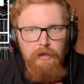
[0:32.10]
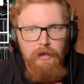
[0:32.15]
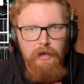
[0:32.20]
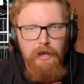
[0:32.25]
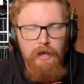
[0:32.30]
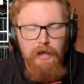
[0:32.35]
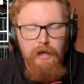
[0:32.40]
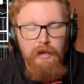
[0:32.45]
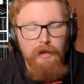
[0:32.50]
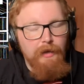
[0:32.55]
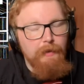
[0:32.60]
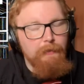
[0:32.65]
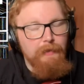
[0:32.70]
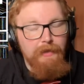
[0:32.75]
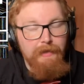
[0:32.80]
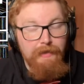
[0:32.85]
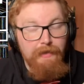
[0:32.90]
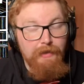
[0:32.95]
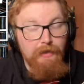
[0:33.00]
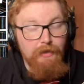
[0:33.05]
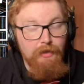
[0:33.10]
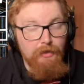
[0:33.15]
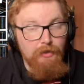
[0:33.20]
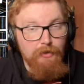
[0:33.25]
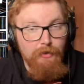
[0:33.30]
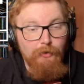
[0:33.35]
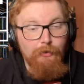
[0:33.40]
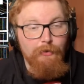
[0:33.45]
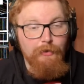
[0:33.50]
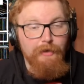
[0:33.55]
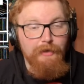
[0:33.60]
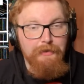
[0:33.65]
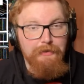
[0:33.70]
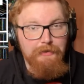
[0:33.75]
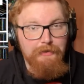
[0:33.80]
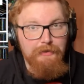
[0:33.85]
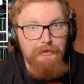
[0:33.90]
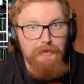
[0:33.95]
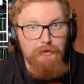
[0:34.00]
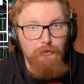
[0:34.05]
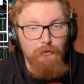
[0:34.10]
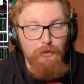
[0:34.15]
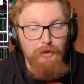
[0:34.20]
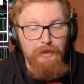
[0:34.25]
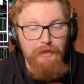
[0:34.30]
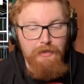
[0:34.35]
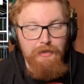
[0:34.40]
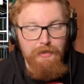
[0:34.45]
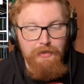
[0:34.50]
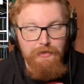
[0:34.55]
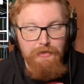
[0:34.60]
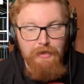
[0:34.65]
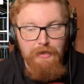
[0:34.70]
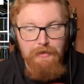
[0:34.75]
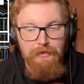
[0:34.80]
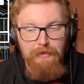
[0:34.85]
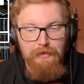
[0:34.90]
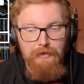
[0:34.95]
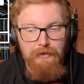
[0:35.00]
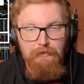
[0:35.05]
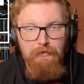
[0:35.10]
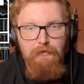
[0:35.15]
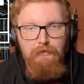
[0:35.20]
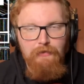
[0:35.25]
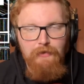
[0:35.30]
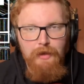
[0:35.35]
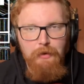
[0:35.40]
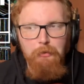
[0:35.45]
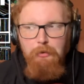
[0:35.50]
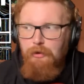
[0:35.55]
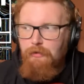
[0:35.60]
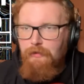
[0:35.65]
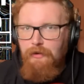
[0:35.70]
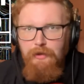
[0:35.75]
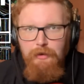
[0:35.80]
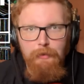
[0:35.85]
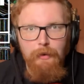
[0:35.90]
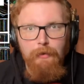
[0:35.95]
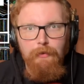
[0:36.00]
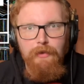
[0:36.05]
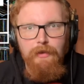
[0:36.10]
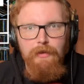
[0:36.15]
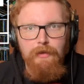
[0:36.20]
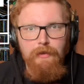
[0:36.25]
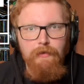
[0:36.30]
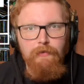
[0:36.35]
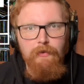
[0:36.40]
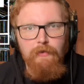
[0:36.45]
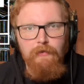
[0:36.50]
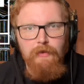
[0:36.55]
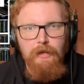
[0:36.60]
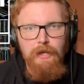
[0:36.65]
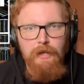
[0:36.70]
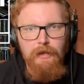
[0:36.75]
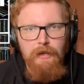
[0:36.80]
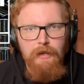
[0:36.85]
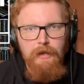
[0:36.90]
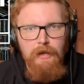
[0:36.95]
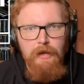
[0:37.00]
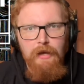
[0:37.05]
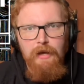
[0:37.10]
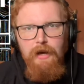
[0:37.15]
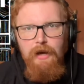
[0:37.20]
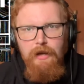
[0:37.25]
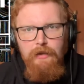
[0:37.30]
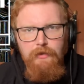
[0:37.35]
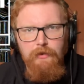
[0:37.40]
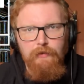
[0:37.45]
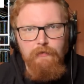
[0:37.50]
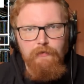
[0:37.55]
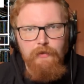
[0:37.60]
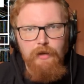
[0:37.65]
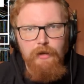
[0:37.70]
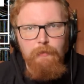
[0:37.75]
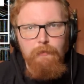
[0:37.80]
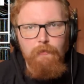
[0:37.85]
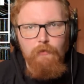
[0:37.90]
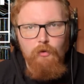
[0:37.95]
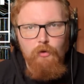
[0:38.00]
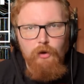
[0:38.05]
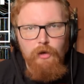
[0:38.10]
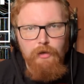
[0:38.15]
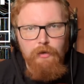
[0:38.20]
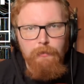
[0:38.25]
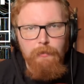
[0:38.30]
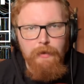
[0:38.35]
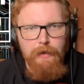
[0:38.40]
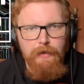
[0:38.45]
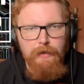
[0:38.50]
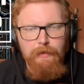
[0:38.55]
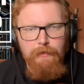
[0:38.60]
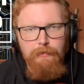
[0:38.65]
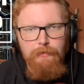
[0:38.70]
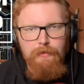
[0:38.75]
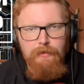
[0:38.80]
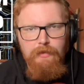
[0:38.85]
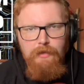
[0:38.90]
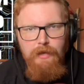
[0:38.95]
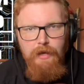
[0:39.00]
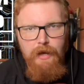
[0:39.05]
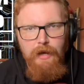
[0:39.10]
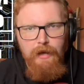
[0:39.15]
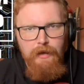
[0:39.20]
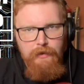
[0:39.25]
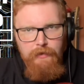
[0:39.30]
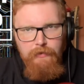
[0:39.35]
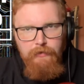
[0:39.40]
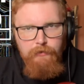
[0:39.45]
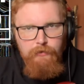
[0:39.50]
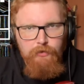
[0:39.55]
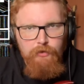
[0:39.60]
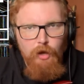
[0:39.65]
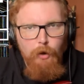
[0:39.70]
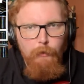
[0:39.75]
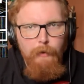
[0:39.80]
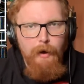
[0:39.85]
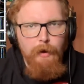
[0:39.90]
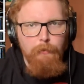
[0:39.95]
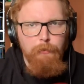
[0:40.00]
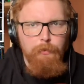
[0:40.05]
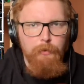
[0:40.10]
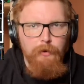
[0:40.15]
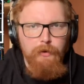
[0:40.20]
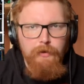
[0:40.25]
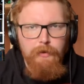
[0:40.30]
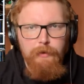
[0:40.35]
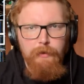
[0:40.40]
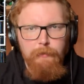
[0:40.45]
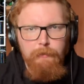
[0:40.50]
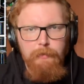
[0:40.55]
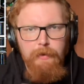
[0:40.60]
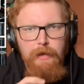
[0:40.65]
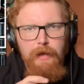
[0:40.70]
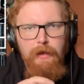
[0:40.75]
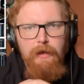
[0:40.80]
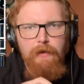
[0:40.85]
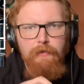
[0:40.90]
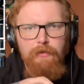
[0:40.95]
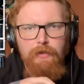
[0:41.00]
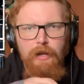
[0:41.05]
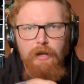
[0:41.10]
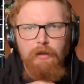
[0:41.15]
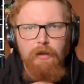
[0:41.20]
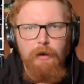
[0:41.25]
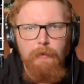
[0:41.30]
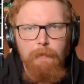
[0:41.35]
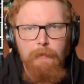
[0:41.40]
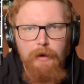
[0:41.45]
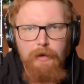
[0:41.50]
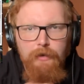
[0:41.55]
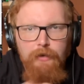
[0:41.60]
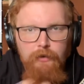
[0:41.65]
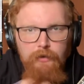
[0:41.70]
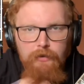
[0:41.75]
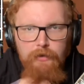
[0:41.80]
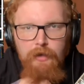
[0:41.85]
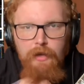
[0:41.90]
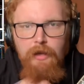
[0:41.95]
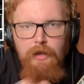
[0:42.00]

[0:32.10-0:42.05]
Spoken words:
And I mean glorious because they're really touch sensitive. They work really well with the D50. They're Vineham Royal pickups. Low output PAF style humbuckers.